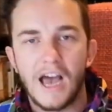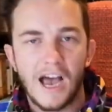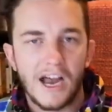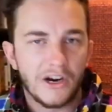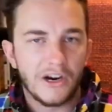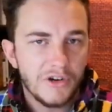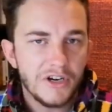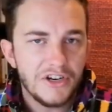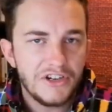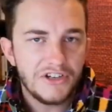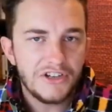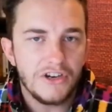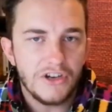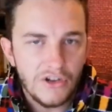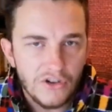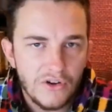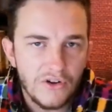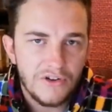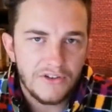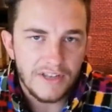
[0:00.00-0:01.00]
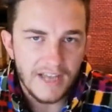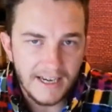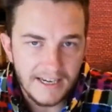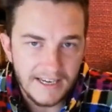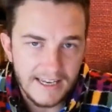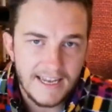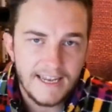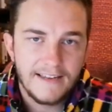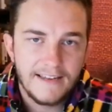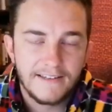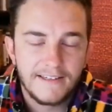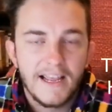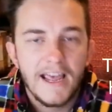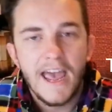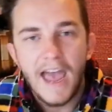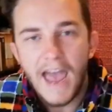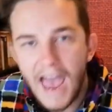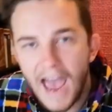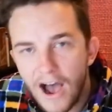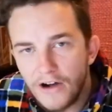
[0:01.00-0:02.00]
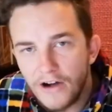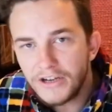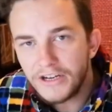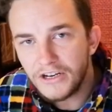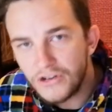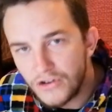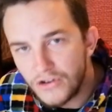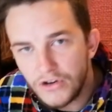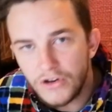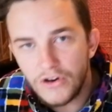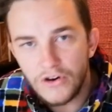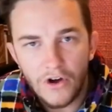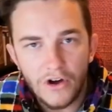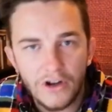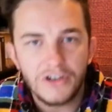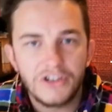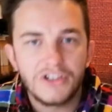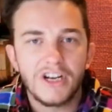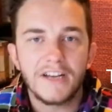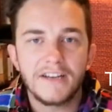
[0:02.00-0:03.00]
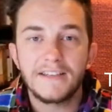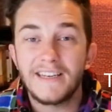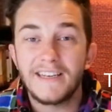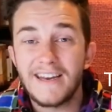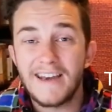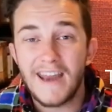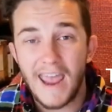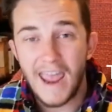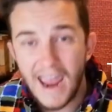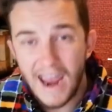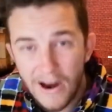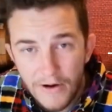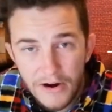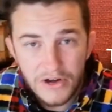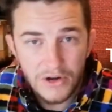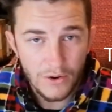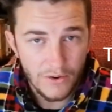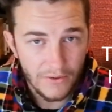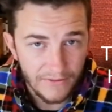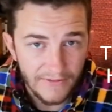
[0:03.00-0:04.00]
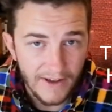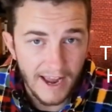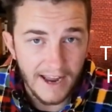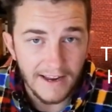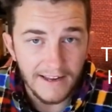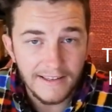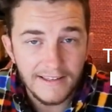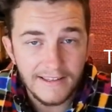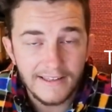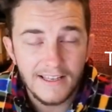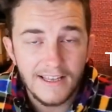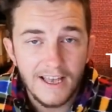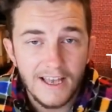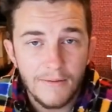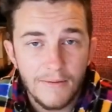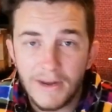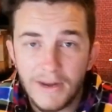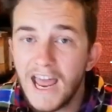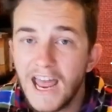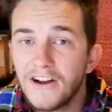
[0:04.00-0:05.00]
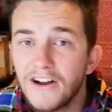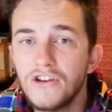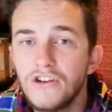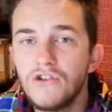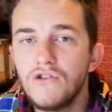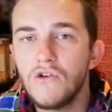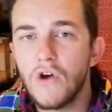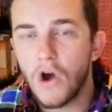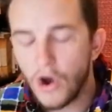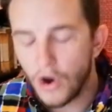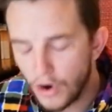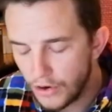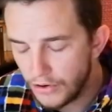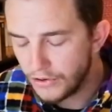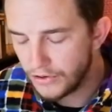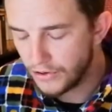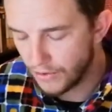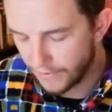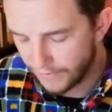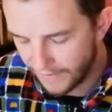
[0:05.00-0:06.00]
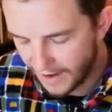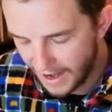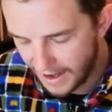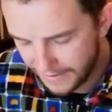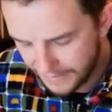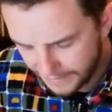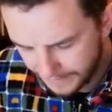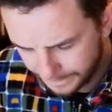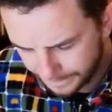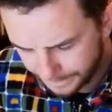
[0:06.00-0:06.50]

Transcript: Christian youth and kids. How can you not just inherit your faith, but how can you own your faith?